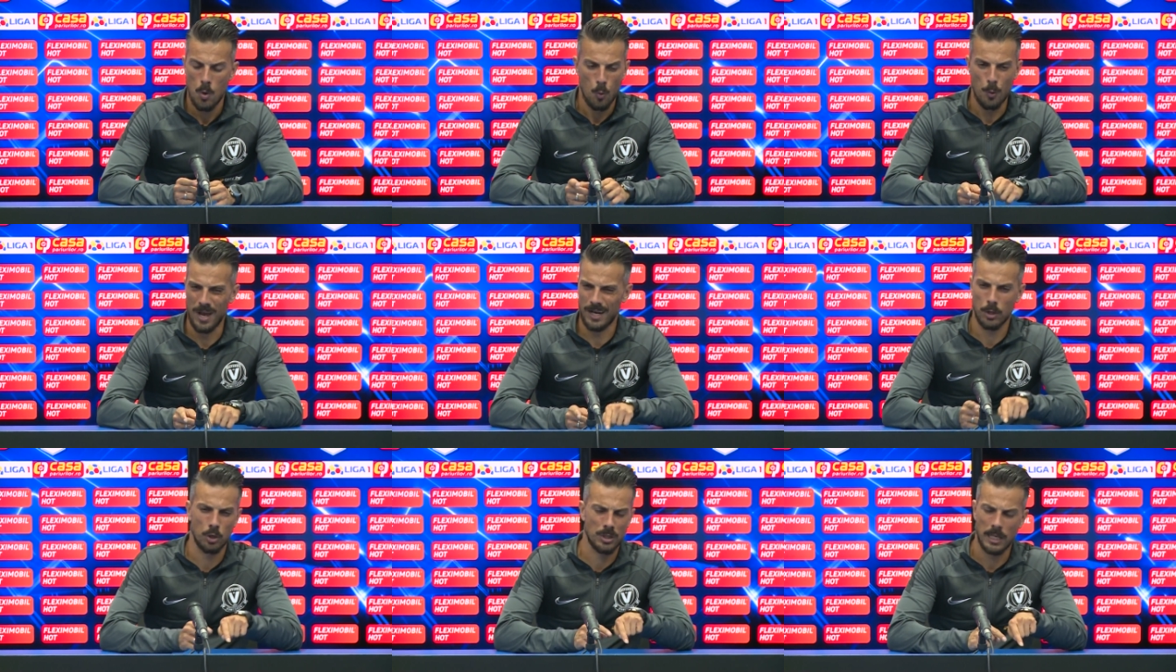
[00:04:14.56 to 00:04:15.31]
we are
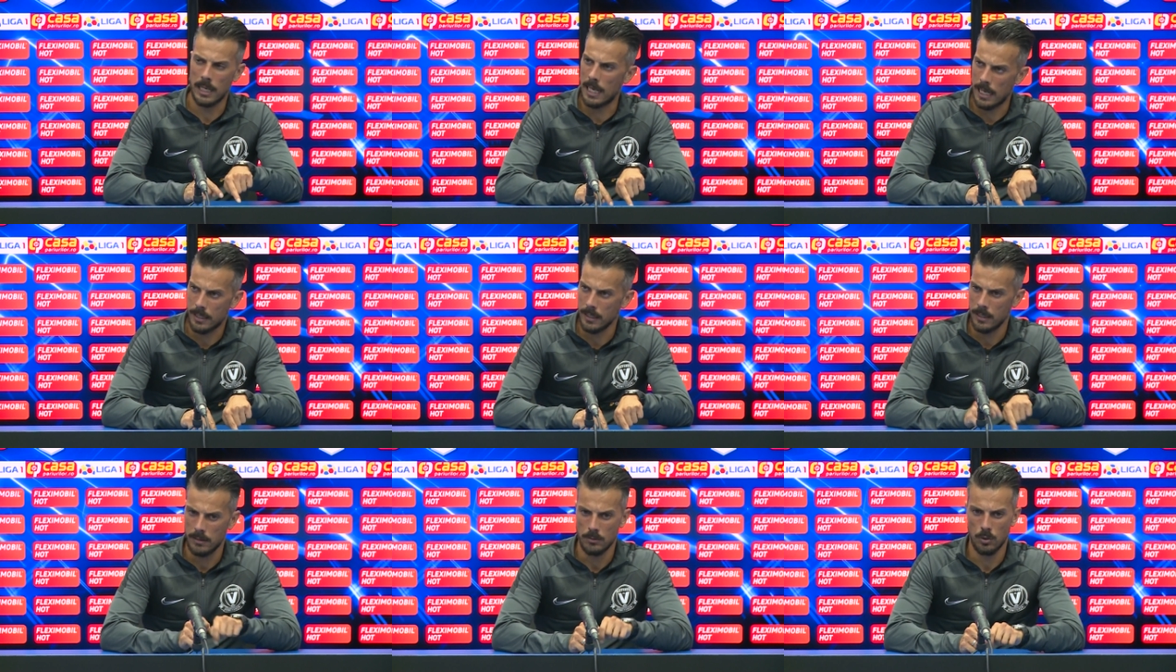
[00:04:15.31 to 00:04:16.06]
not
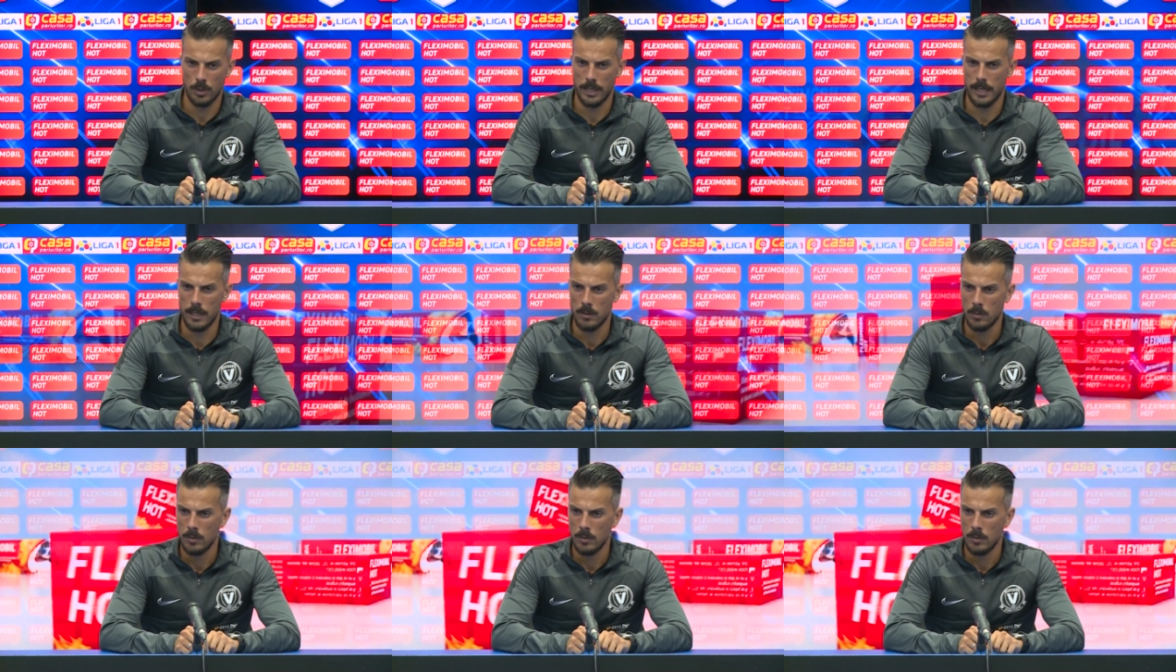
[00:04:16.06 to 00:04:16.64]
unlucky, okay.